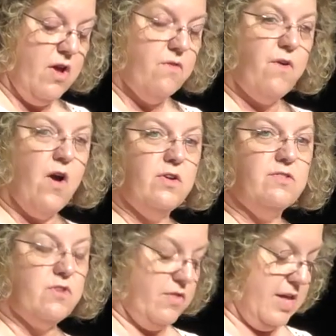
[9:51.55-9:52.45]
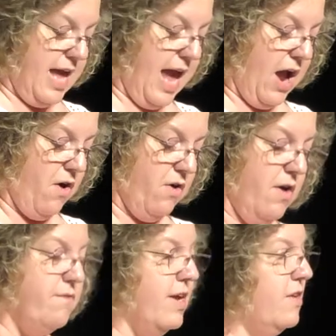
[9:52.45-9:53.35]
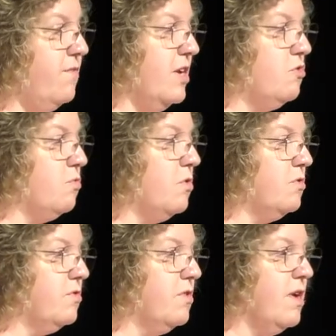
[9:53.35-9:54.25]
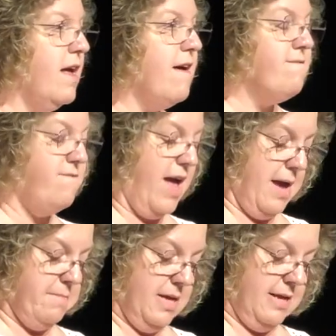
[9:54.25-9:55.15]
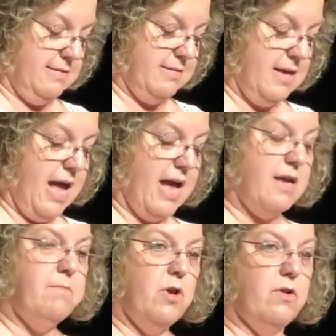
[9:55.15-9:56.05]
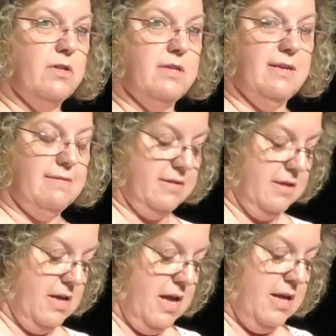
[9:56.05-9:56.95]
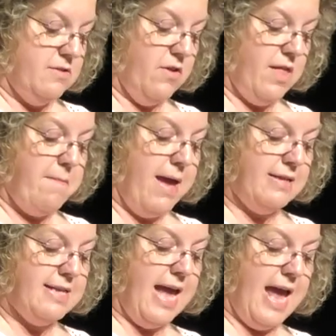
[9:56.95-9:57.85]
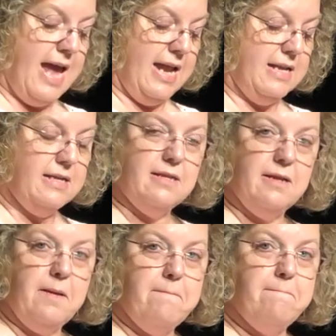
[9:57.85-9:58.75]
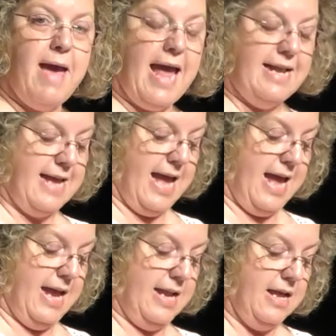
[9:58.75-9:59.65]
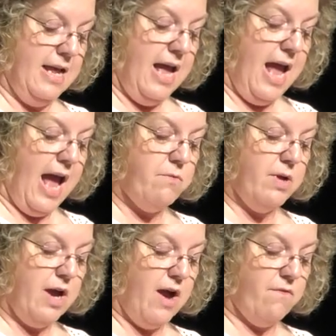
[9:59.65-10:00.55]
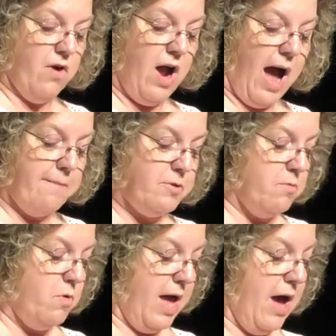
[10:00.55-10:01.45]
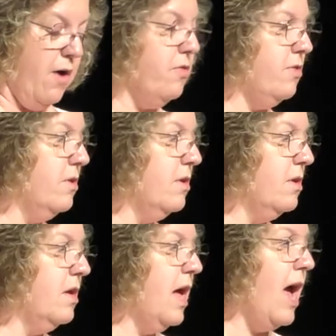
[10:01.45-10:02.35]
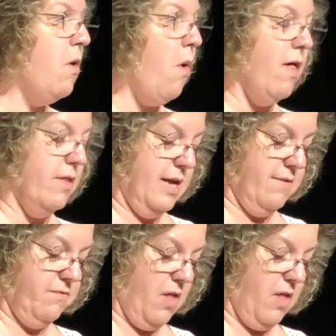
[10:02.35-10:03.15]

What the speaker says: focused on the care of individuals, families, and communities so they may attain, maintain, and recover optimal health and quality of